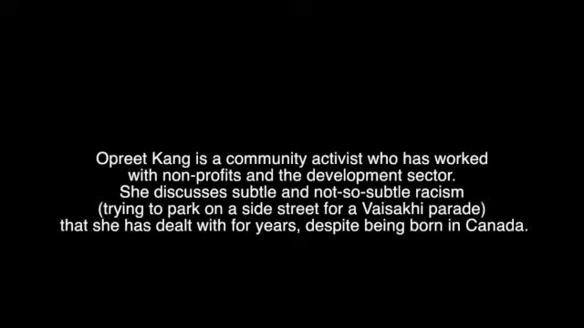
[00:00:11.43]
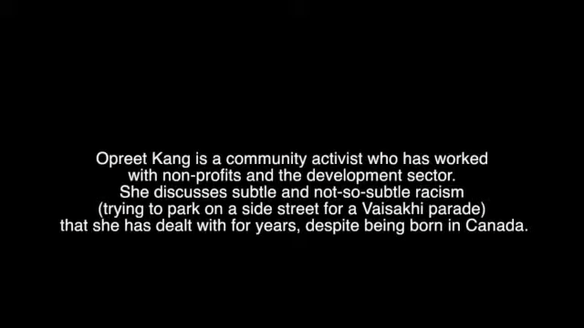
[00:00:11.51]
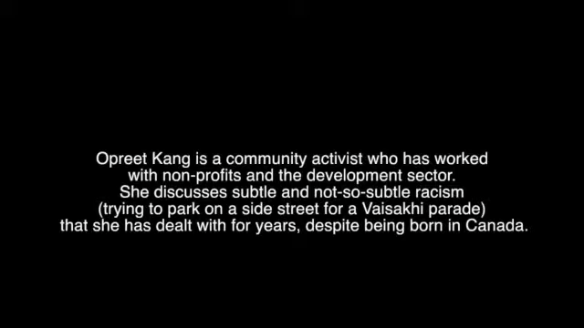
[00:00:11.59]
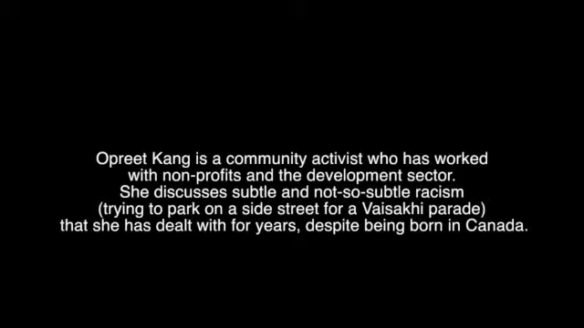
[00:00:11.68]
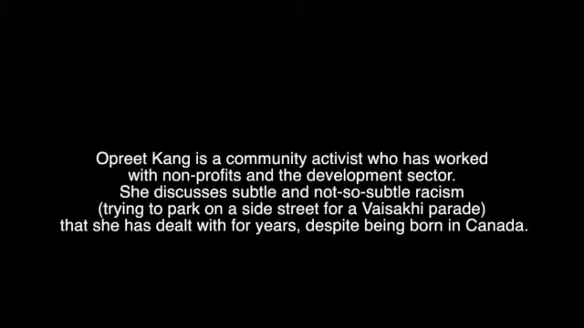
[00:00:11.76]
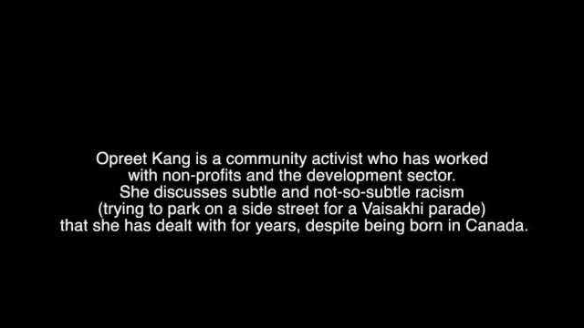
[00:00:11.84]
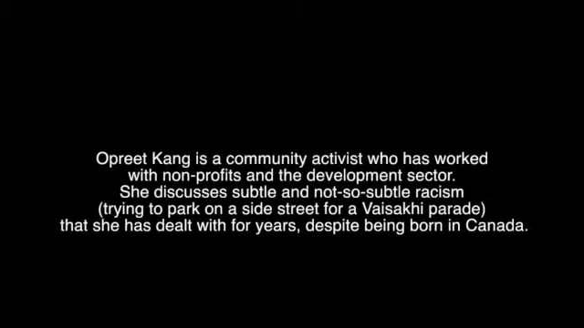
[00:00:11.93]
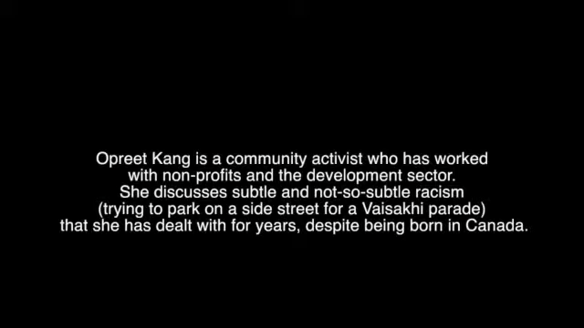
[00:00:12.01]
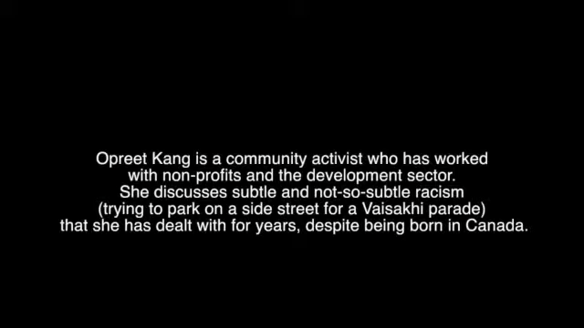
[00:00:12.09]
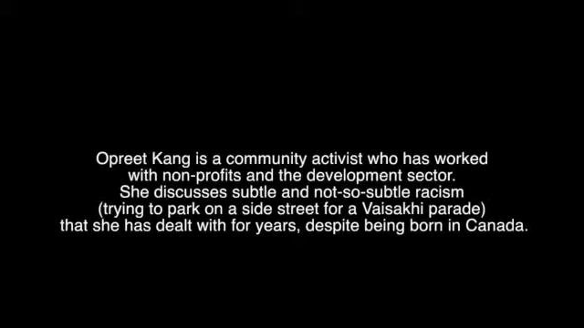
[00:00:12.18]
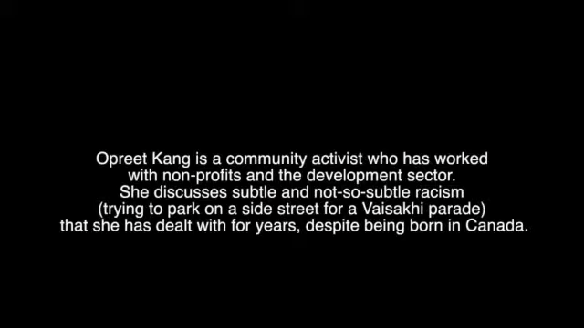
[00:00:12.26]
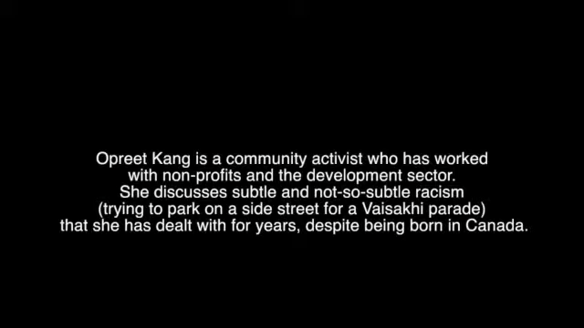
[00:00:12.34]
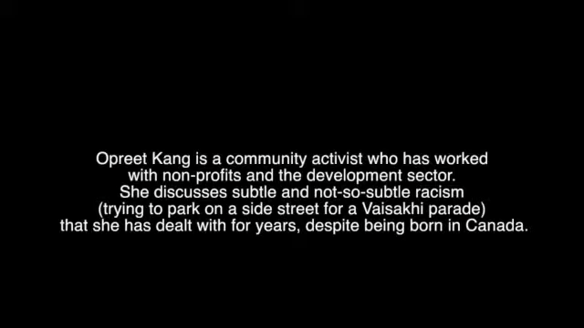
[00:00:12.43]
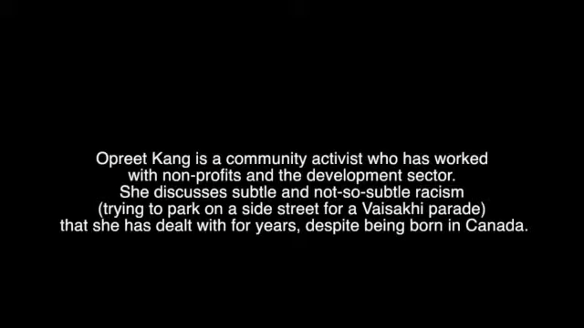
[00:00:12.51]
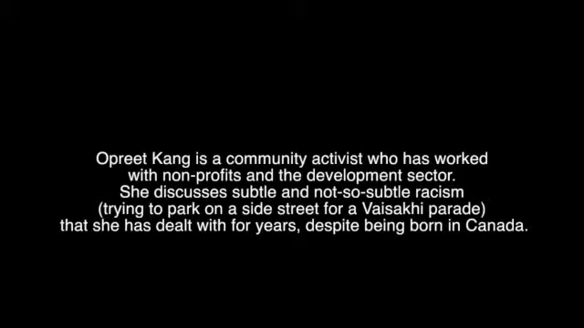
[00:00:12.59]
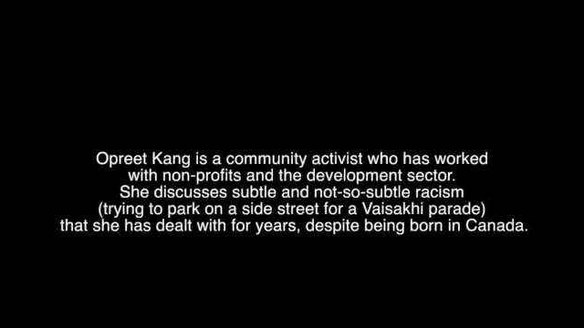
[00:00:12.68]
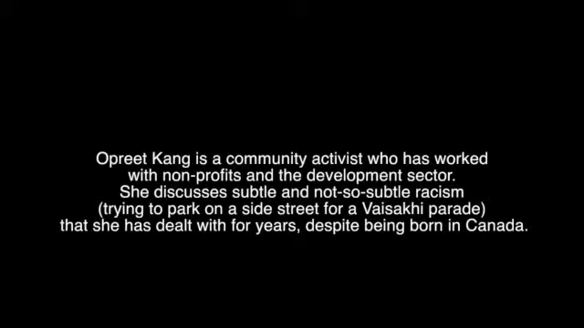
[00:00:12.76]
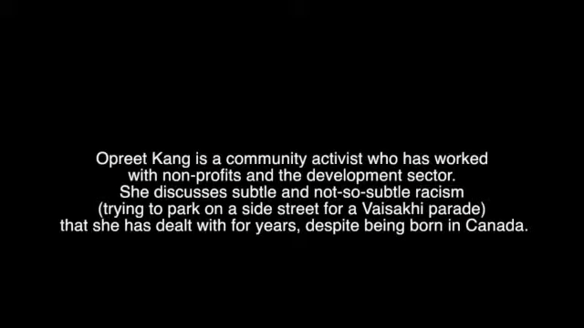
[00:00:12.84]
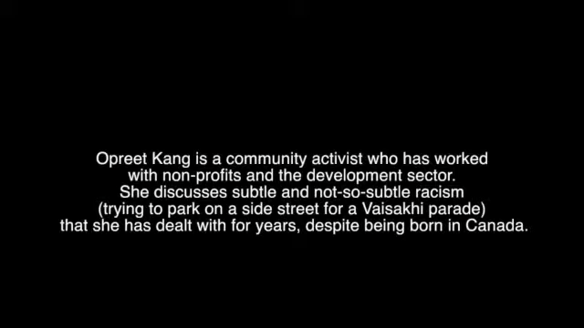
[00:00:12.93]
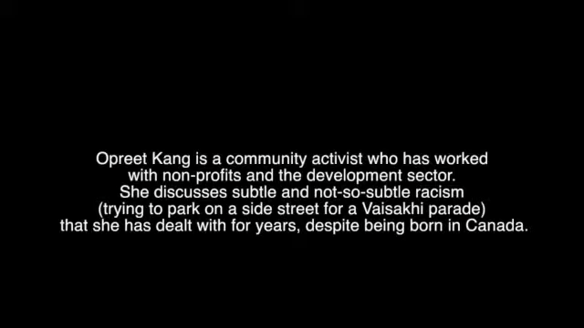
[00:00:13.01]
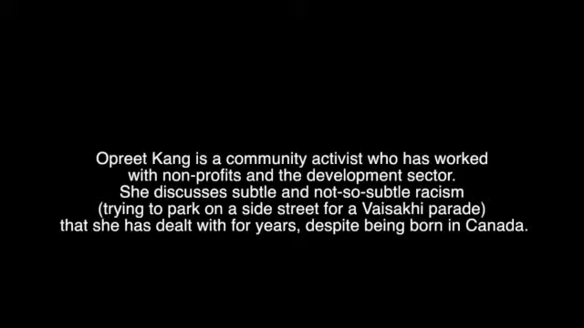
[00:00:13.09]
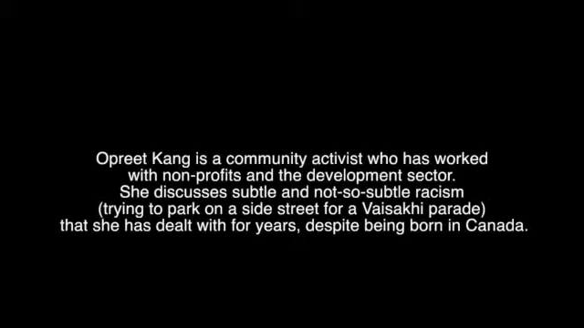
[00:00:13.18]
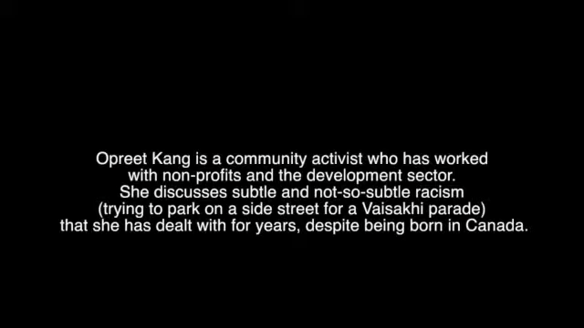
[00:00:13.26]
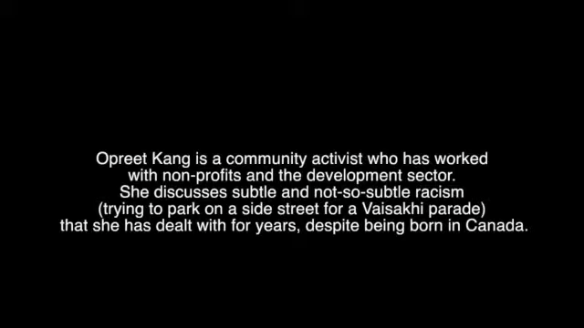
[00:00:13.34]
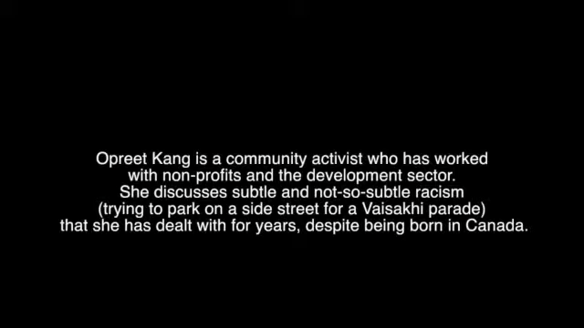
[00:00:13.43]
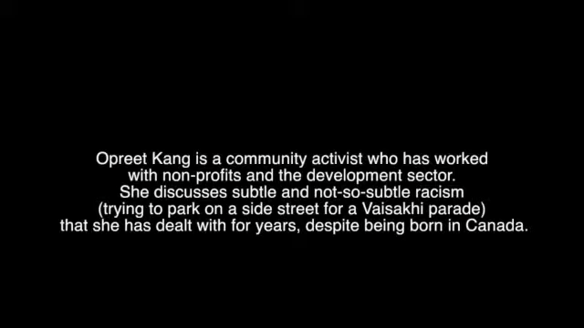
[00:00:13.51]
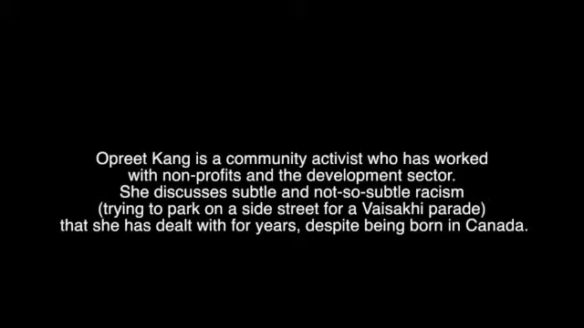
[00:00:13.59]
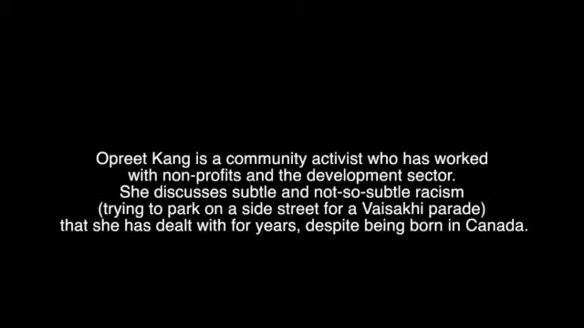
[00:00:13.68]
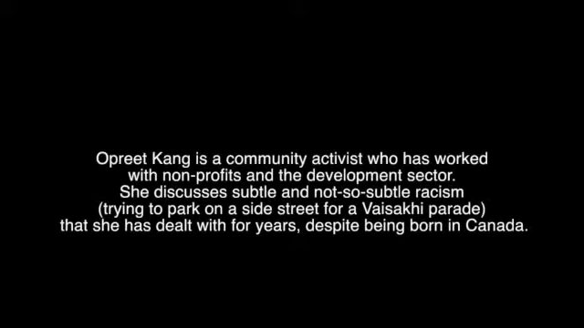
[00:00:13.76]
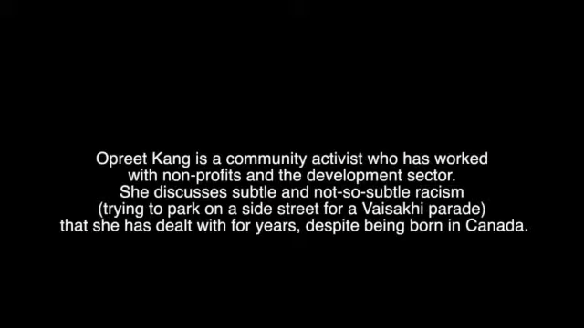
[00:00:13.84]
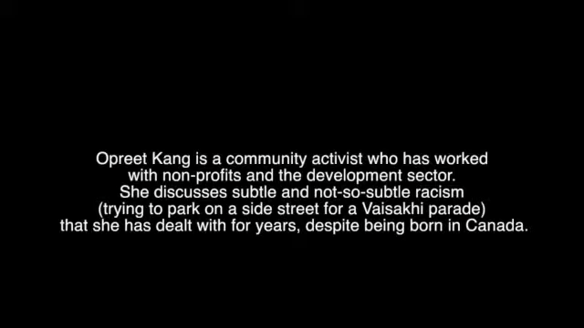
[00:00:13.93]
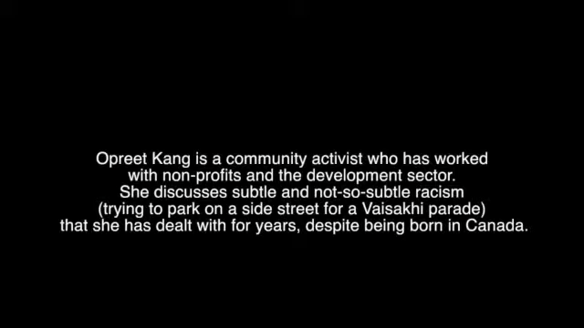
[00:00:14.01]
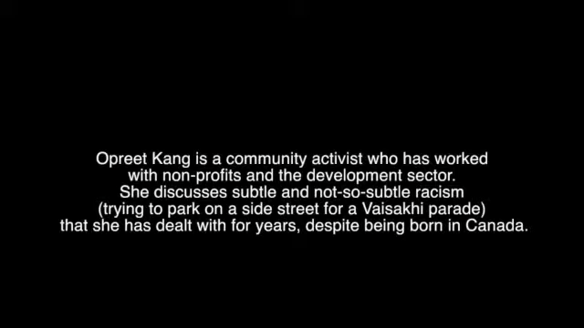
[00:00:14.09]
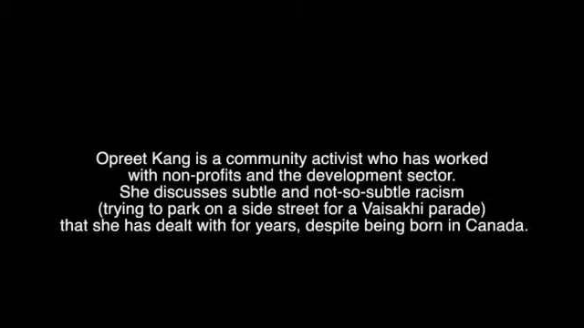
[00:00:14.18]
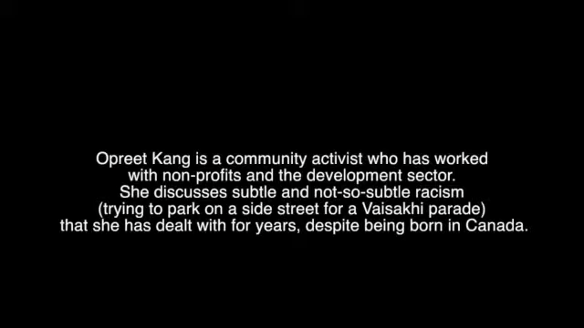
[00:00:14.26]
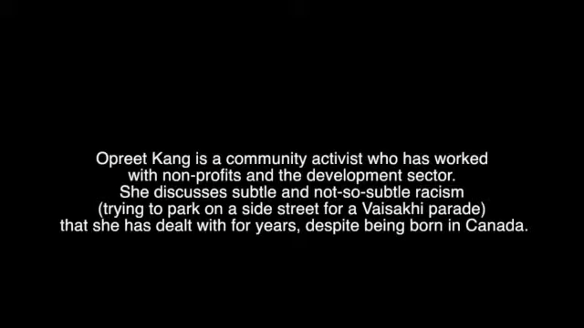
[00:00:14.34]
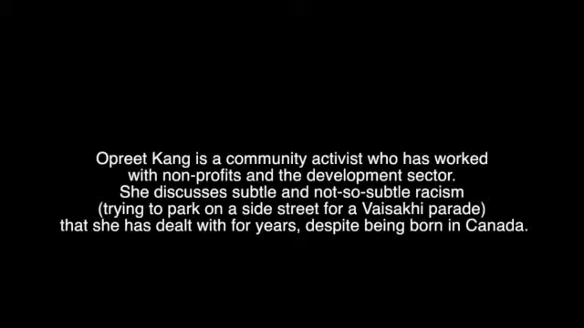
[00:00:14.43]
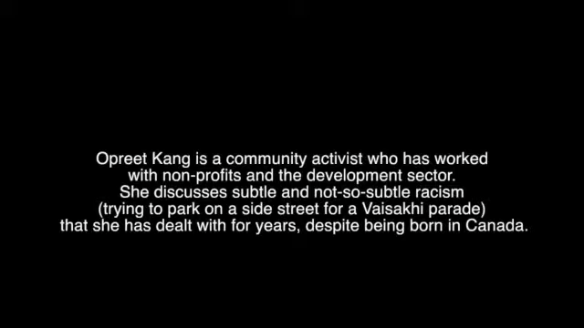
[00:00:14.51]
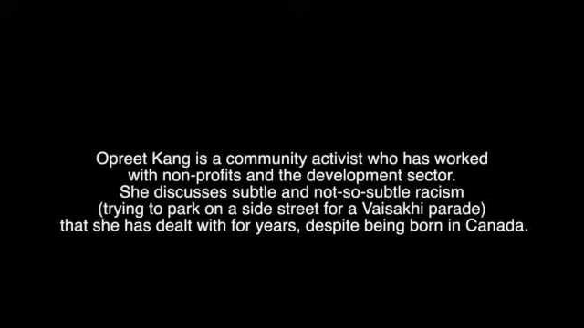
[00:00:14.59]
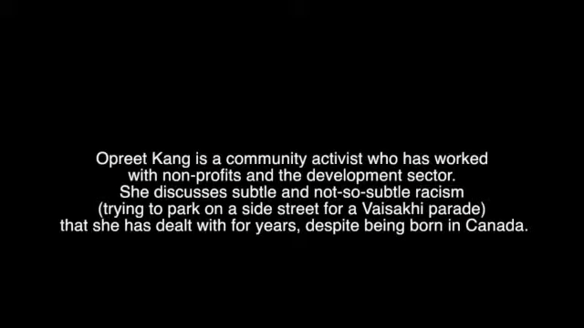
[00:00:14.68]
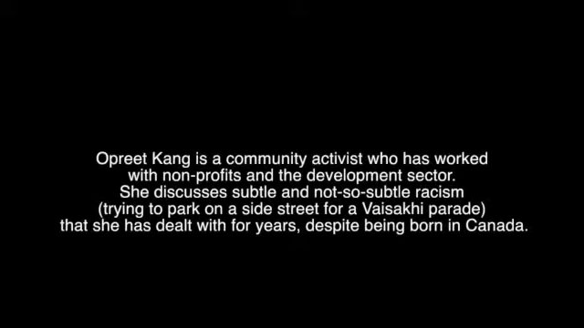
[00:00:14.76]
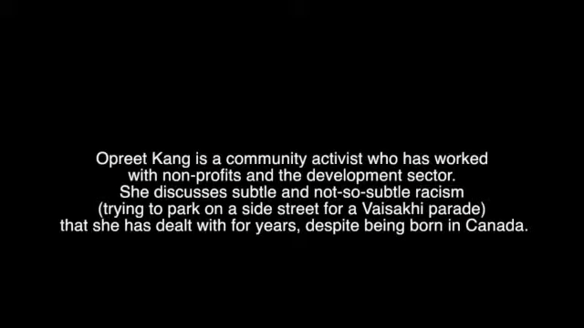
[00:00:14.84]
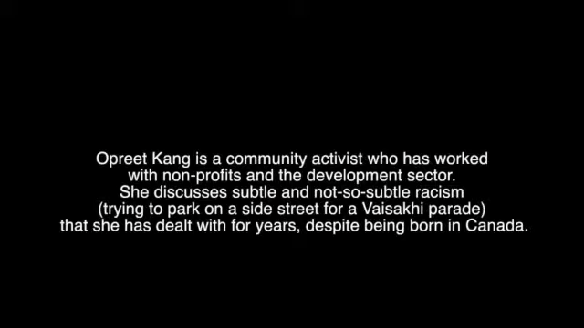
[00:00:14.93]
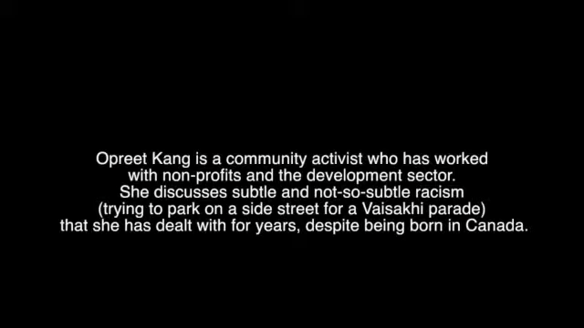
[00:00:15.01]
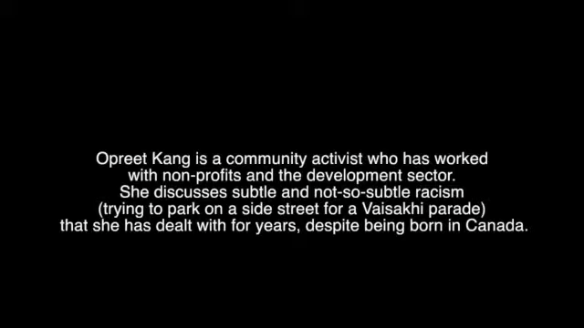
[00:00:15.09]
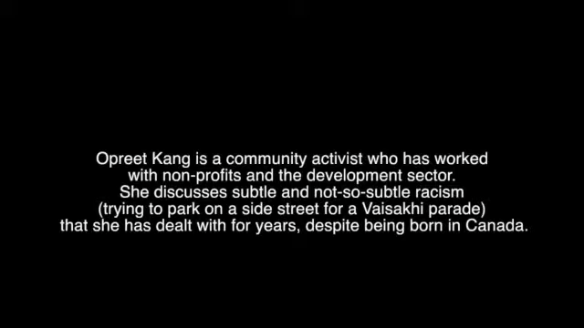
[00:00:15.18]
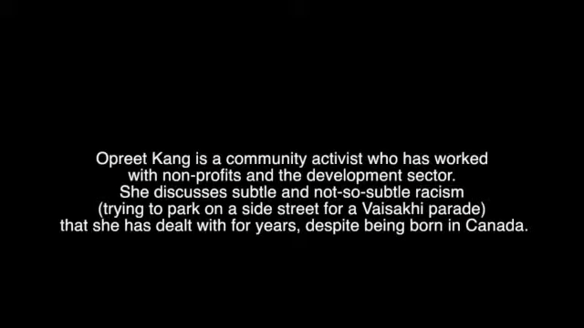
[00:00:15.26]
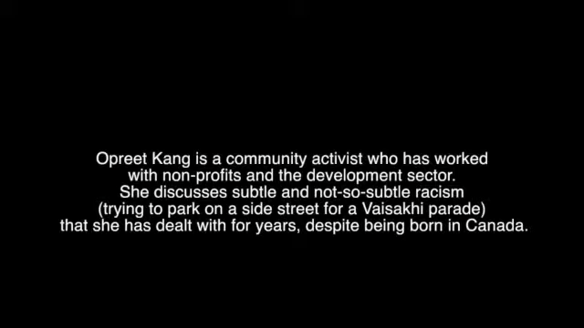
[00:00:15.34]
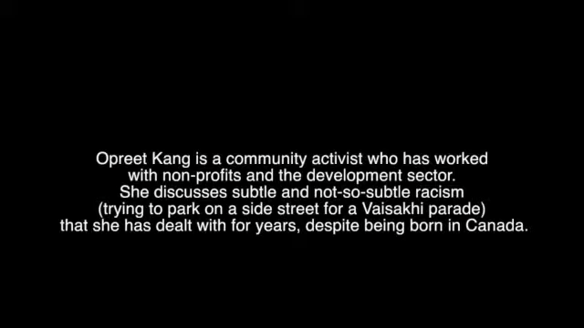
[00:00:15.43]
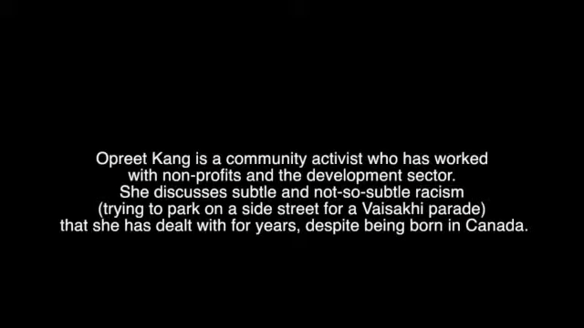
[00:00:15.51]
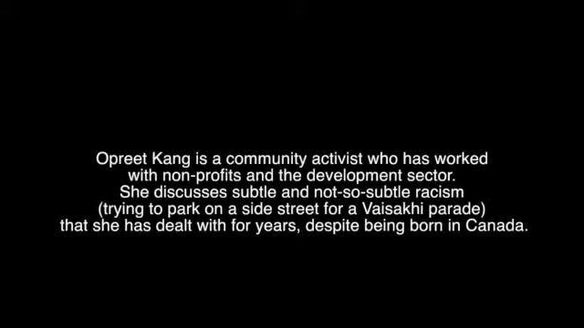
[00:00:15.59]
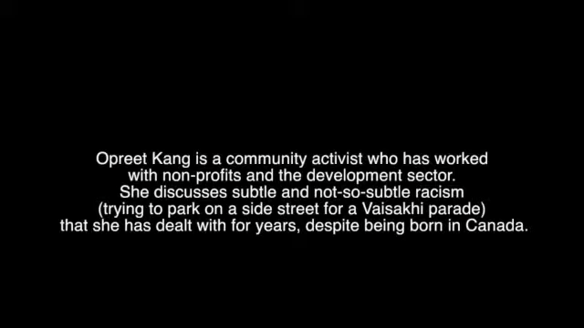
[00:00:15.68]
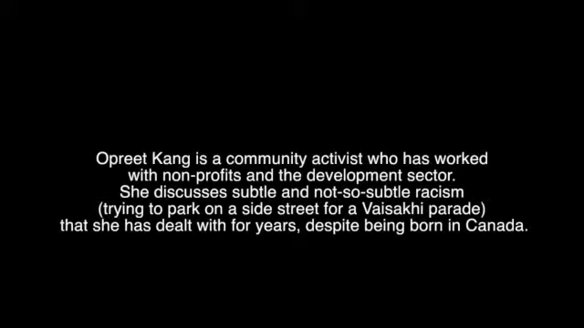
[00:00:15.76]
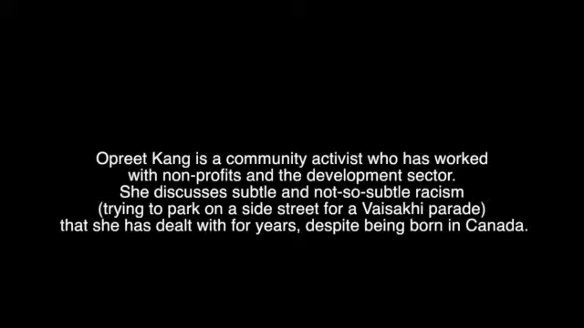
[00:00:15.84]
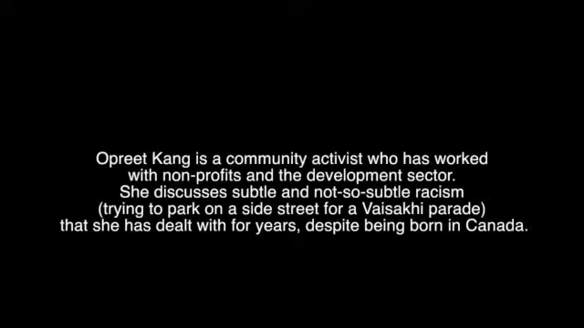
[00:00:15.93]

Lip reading: Nobody's mouth can be seen.